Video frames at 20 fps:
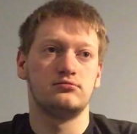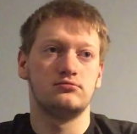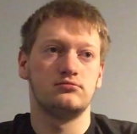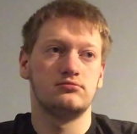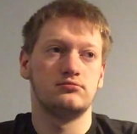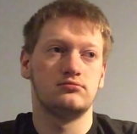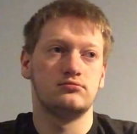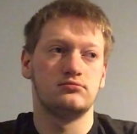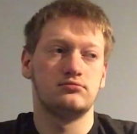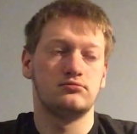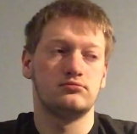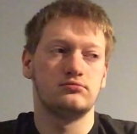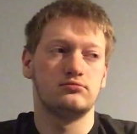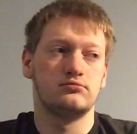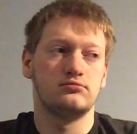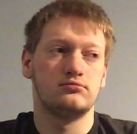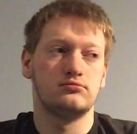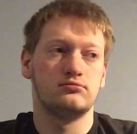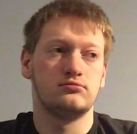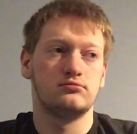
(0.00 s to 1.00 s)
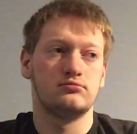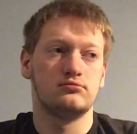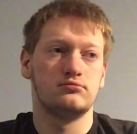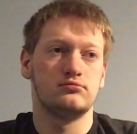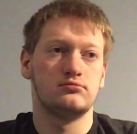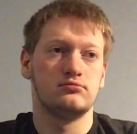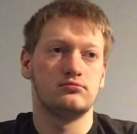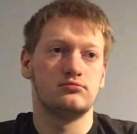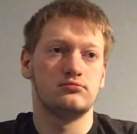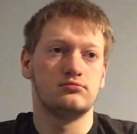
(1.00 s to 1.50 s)

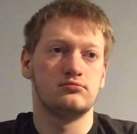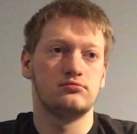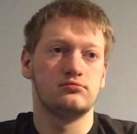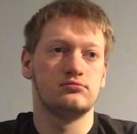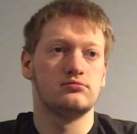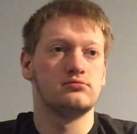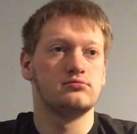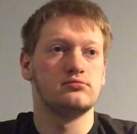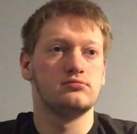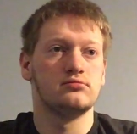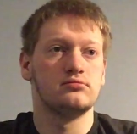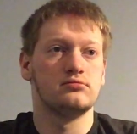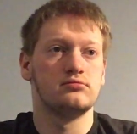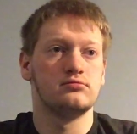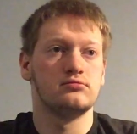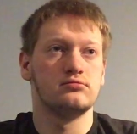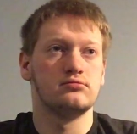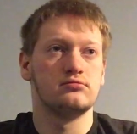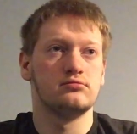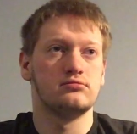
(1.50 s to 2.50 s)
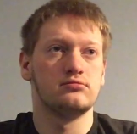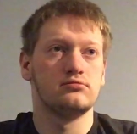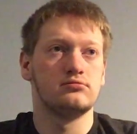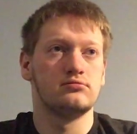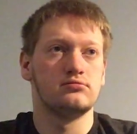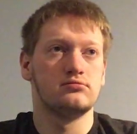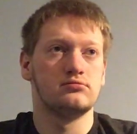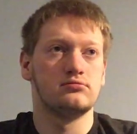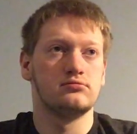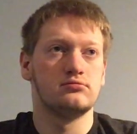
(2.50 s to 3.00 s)

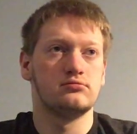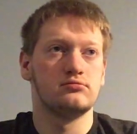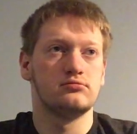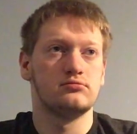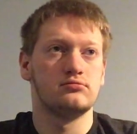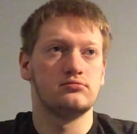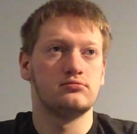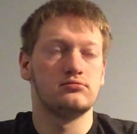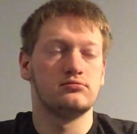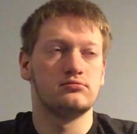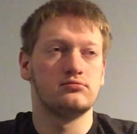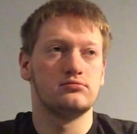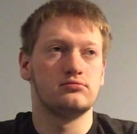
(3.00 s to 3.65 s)
No one is speaking in this clip.